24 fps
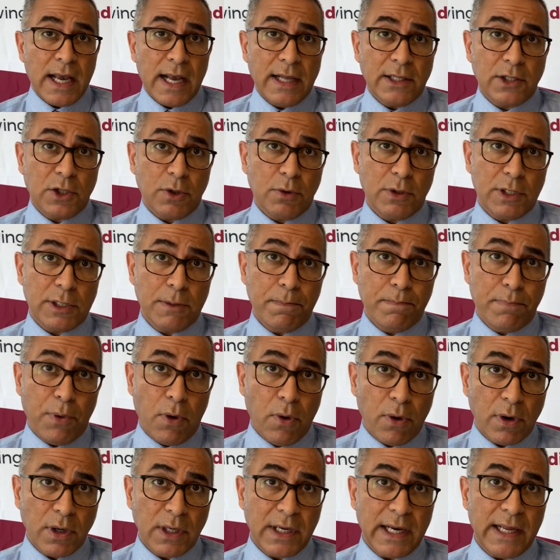and so it's
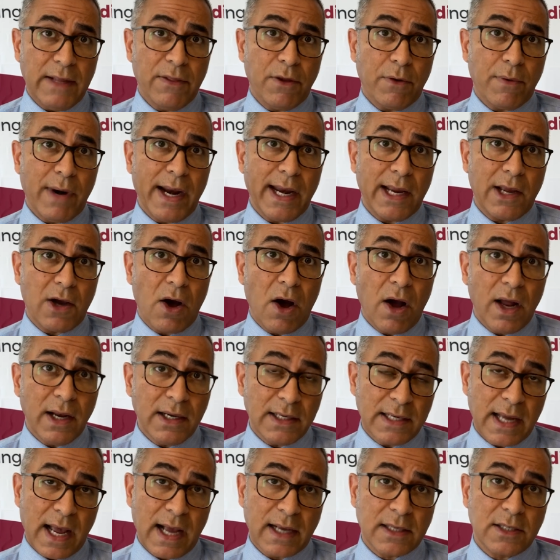important in the right
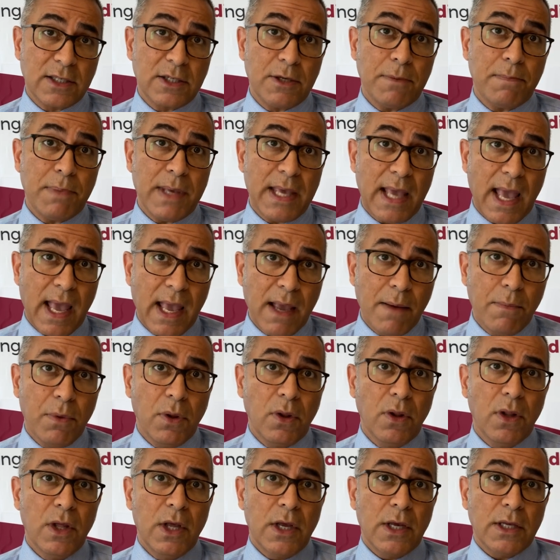context to be
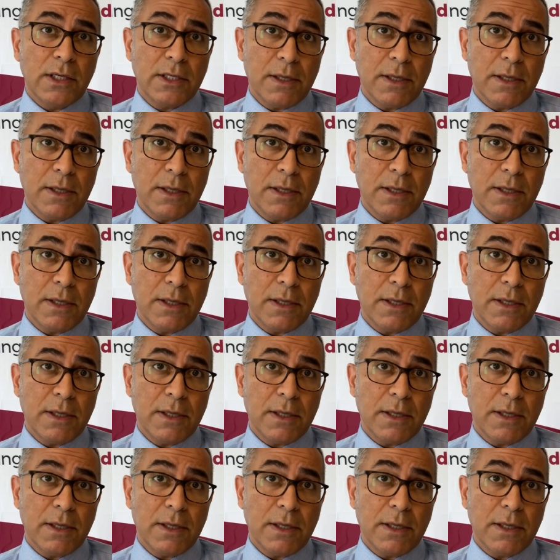able